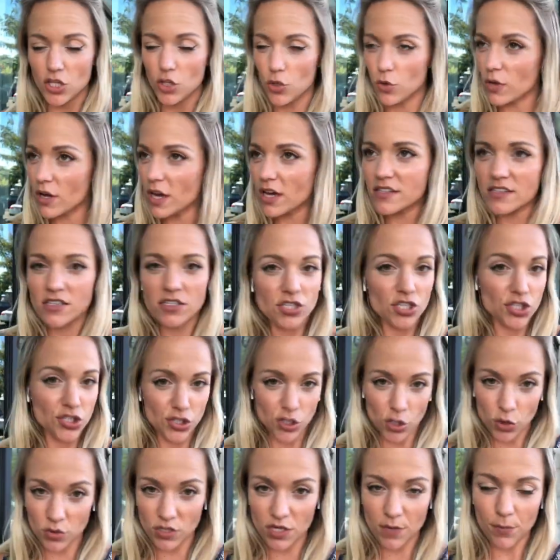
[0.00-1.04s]
You guys, this is
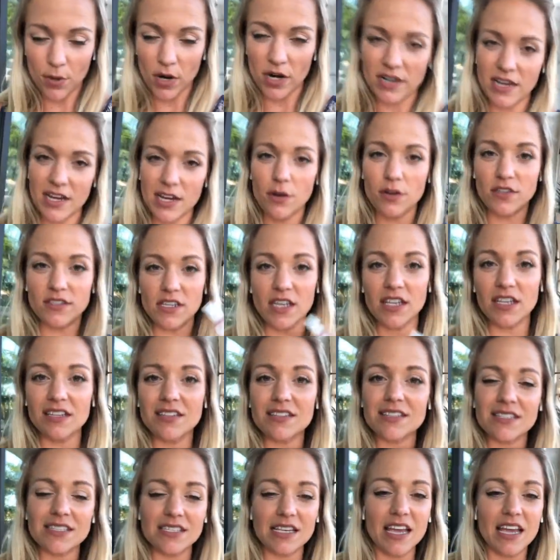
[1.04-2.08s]
so deep right now. It's
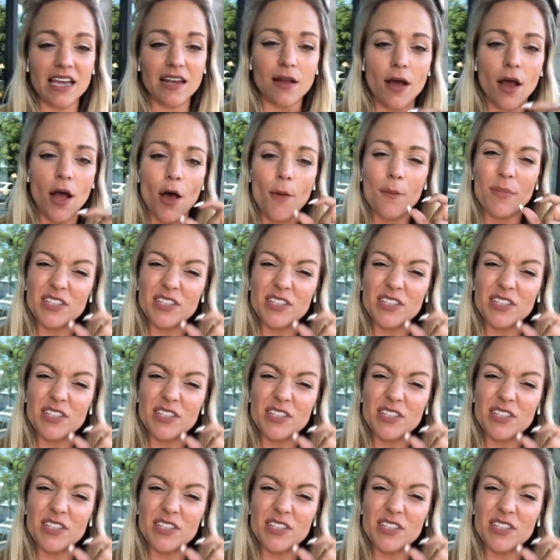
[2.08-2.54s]
insane.